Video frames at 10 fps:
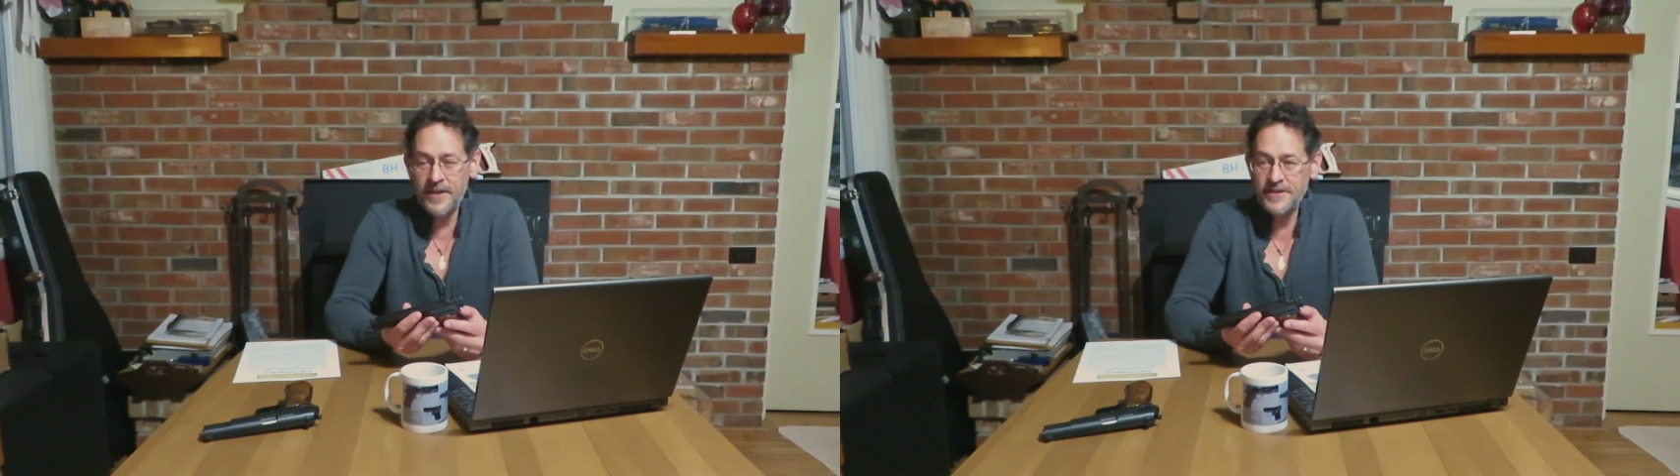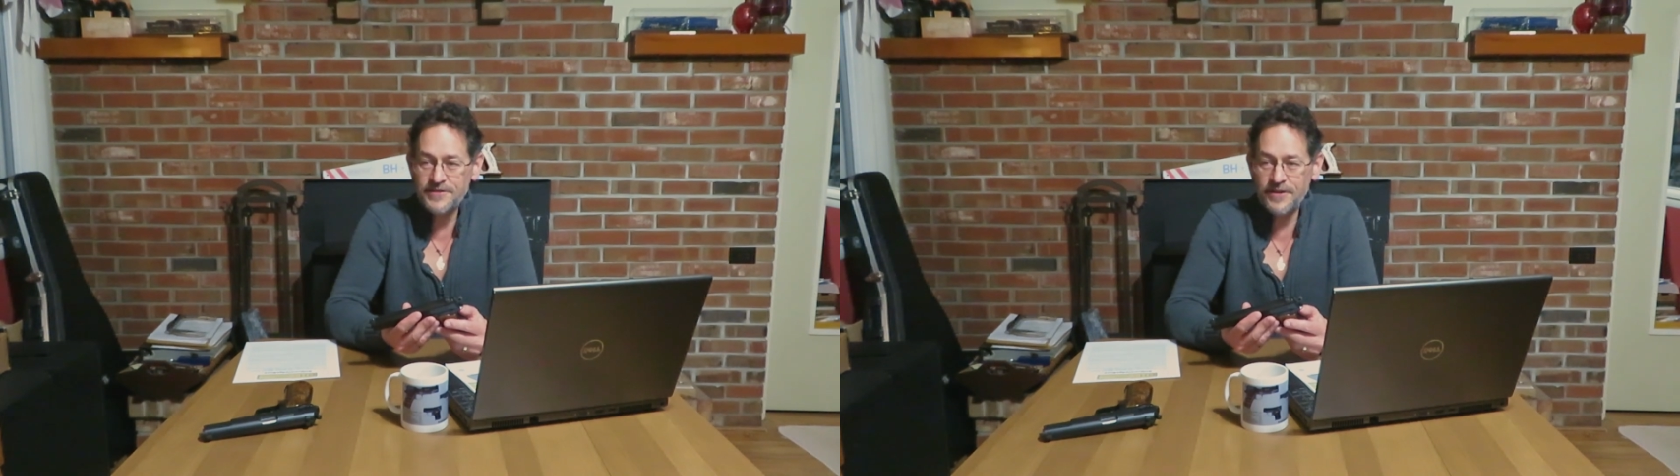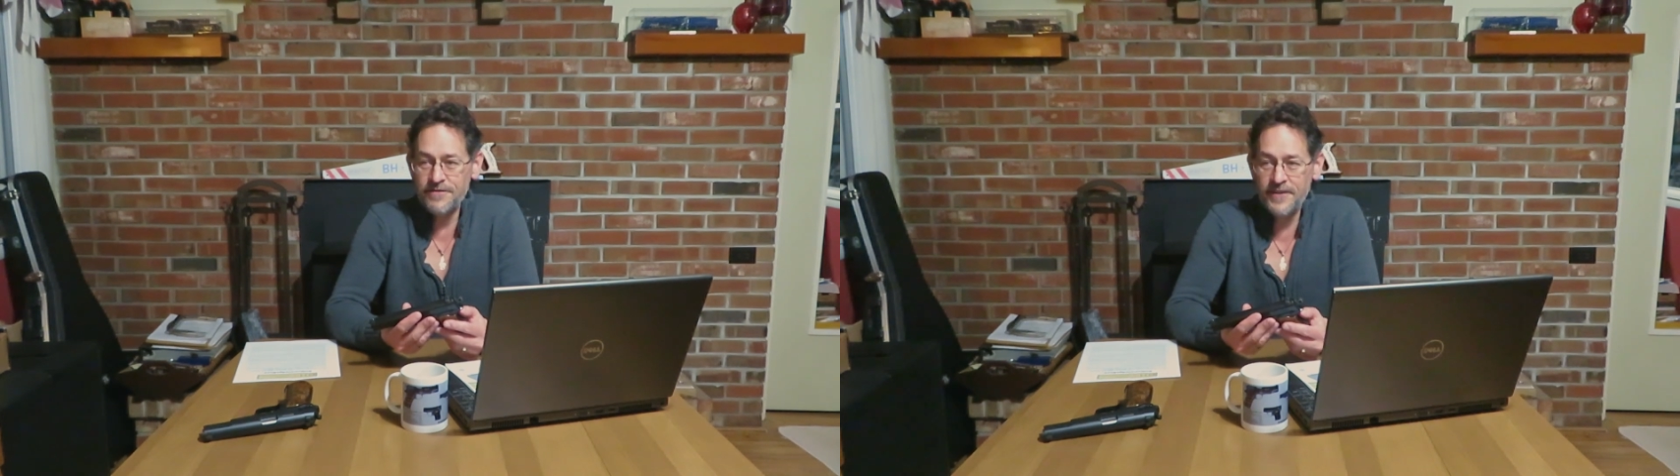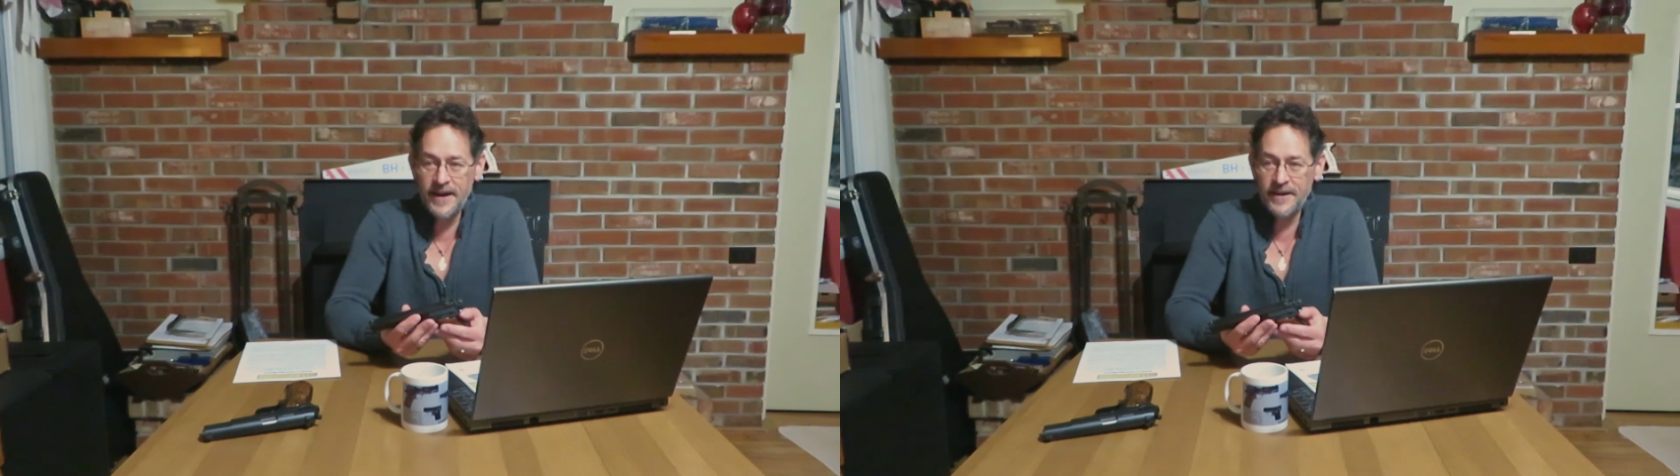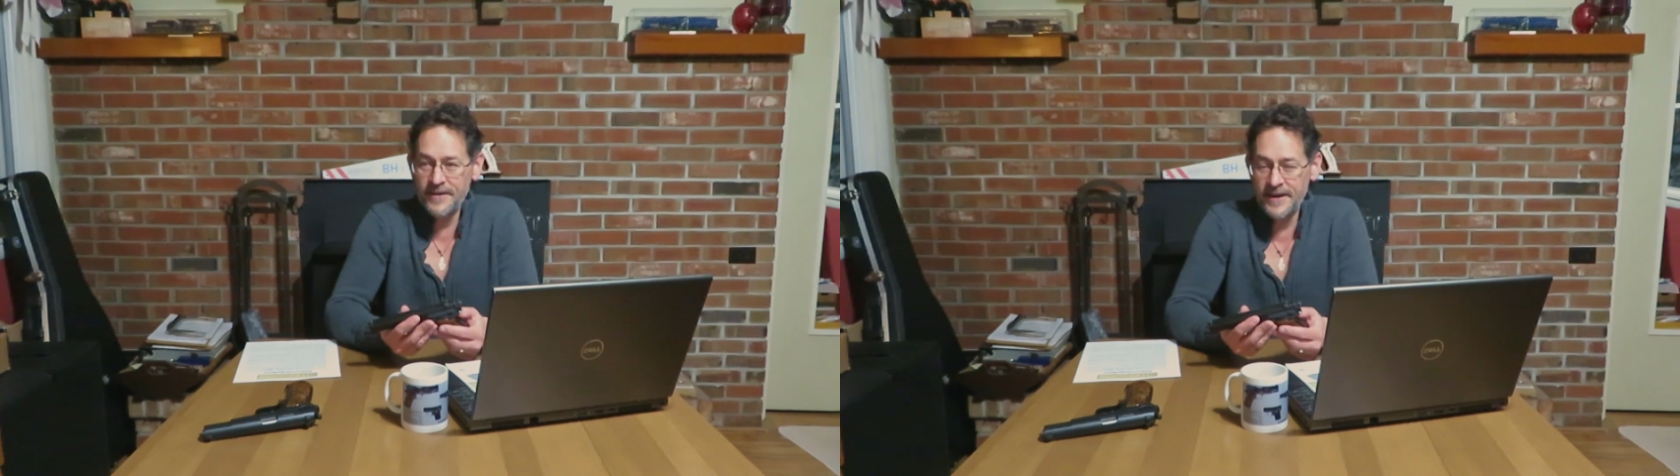they start
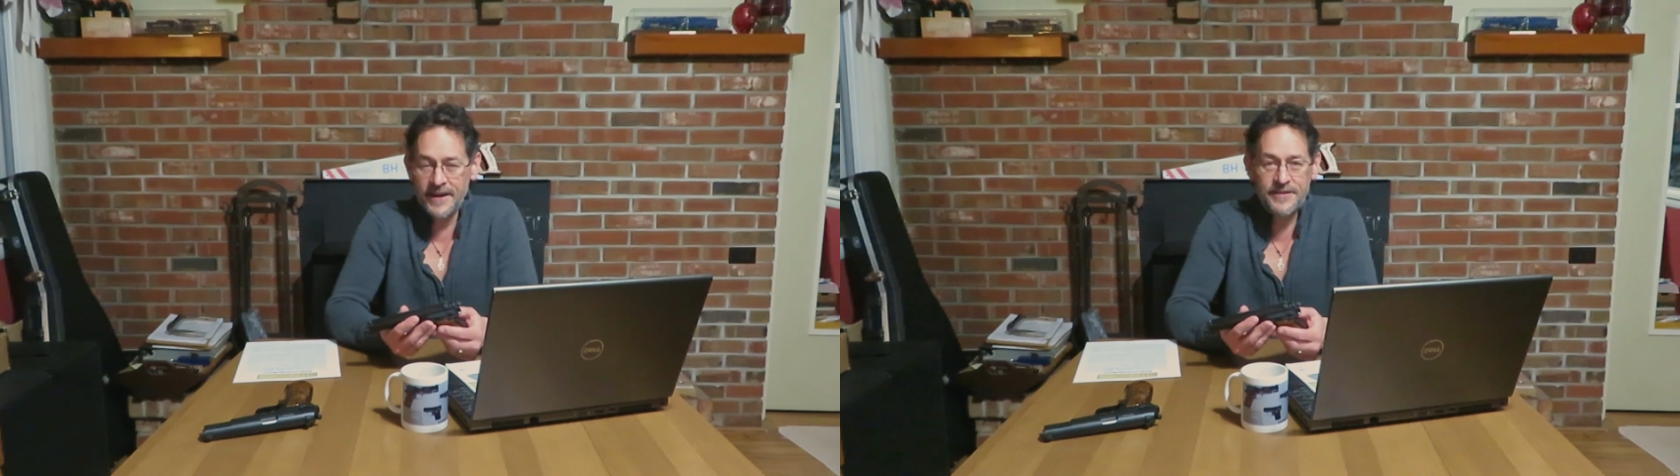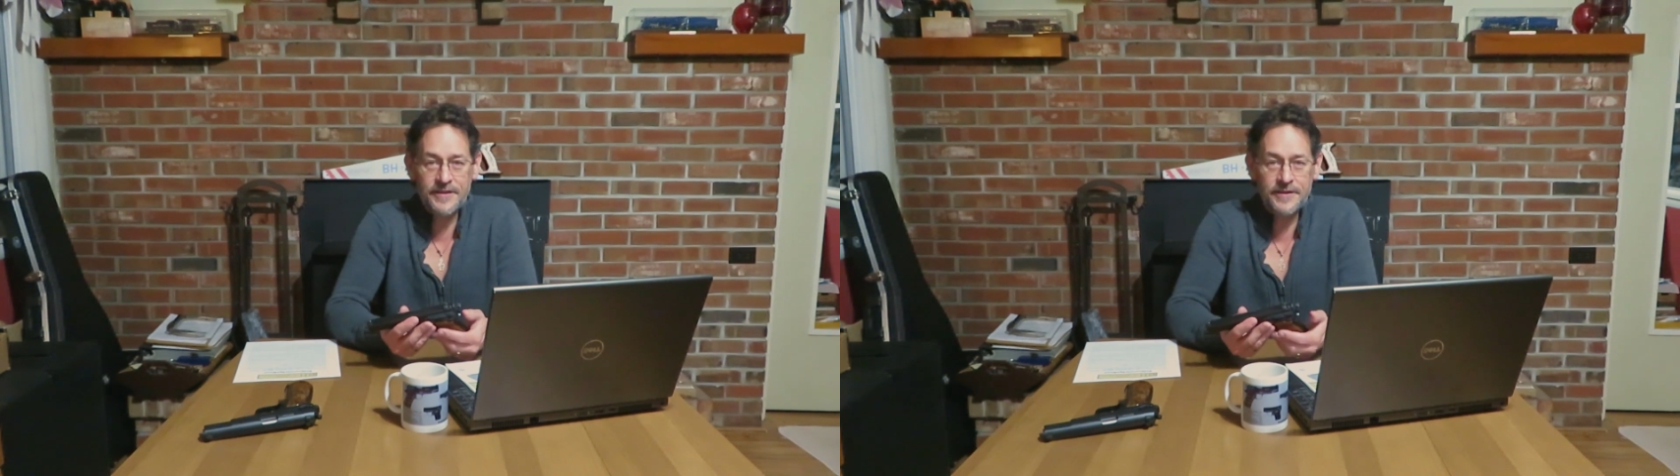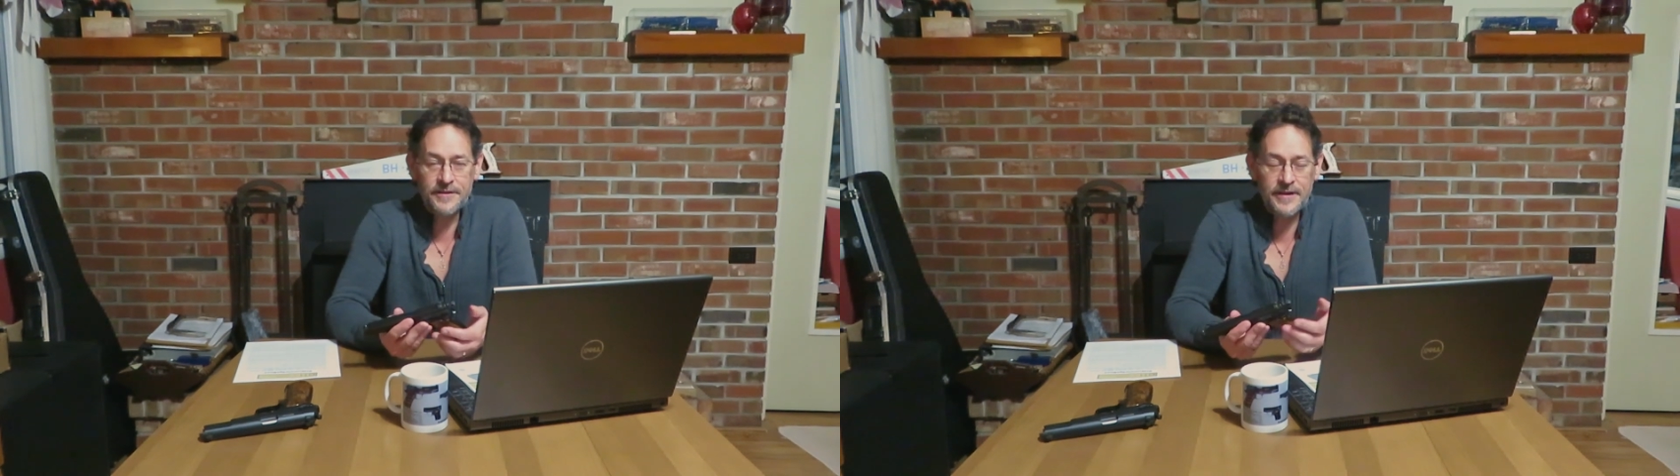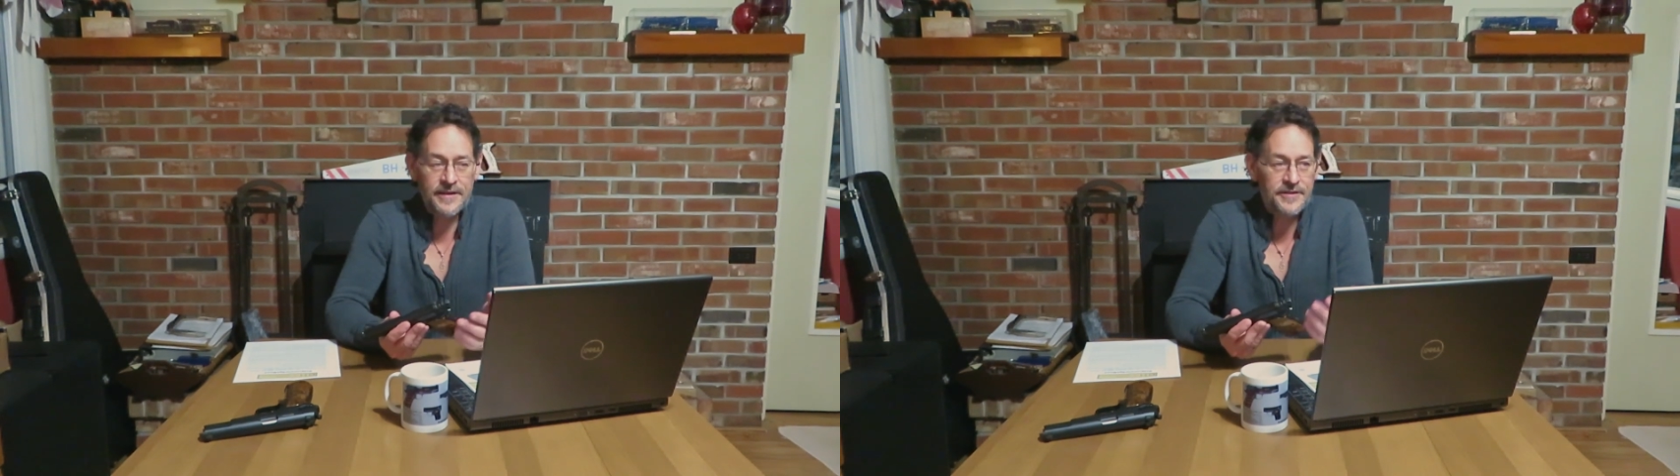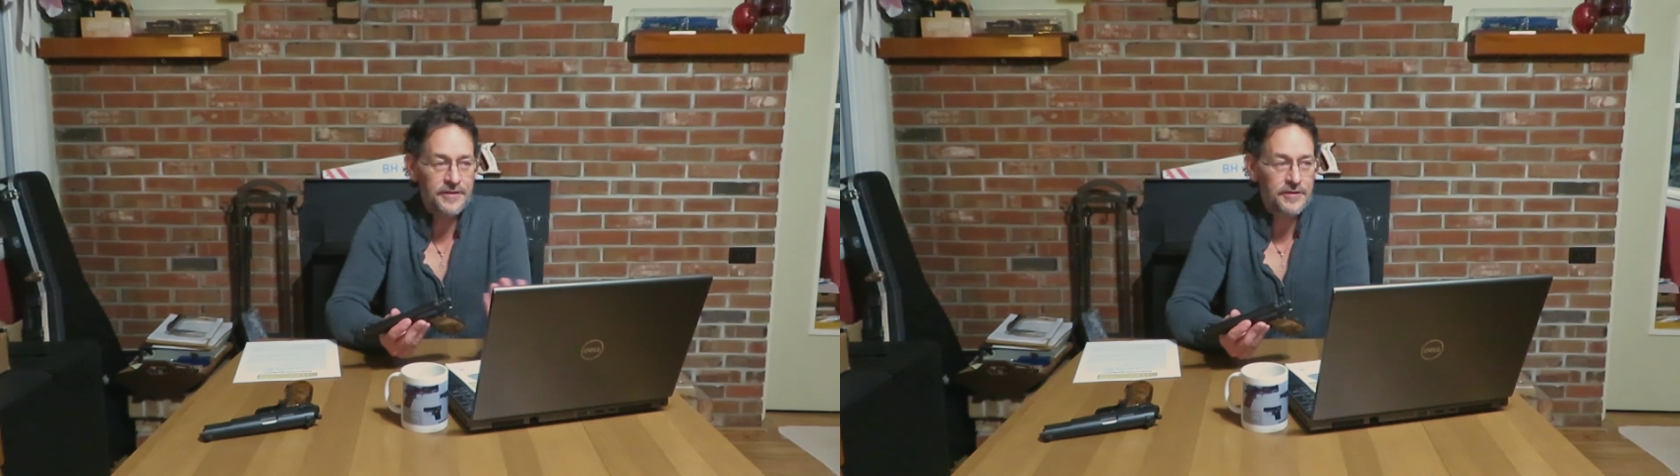firing at
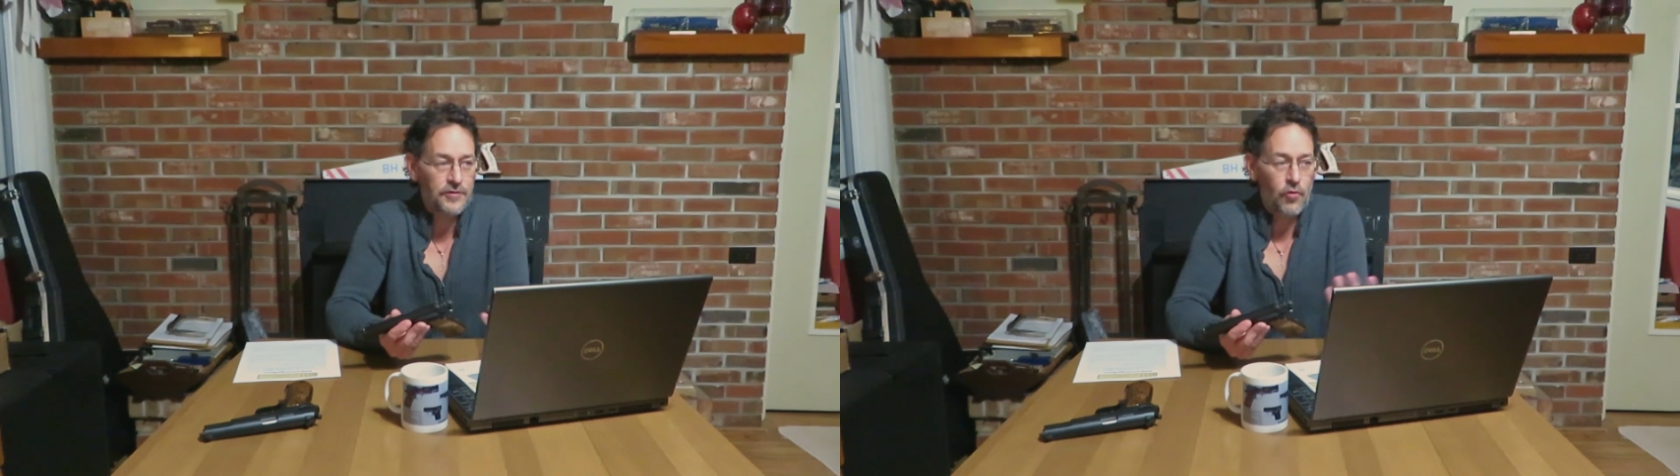the